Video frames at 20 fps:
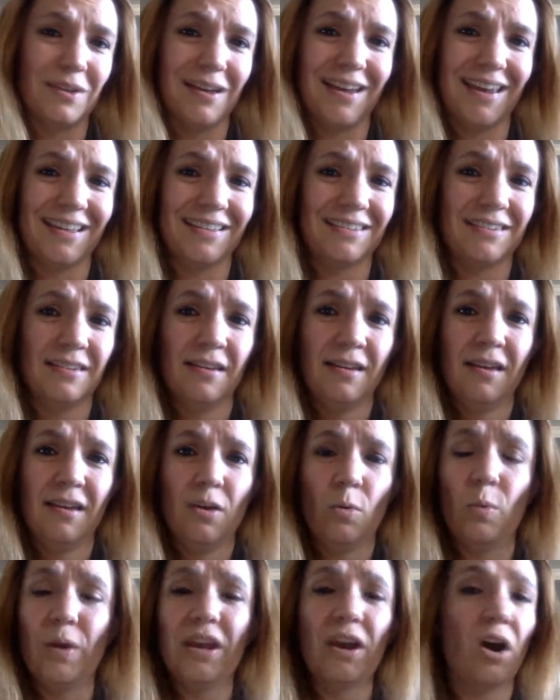nights.
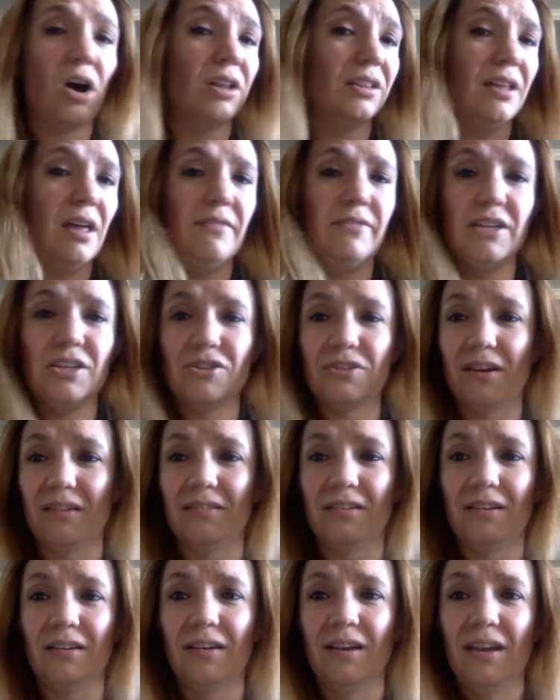We all love each
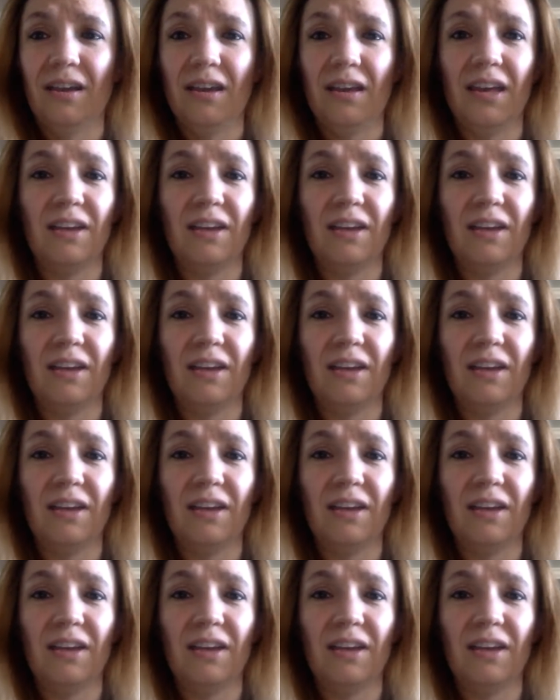other.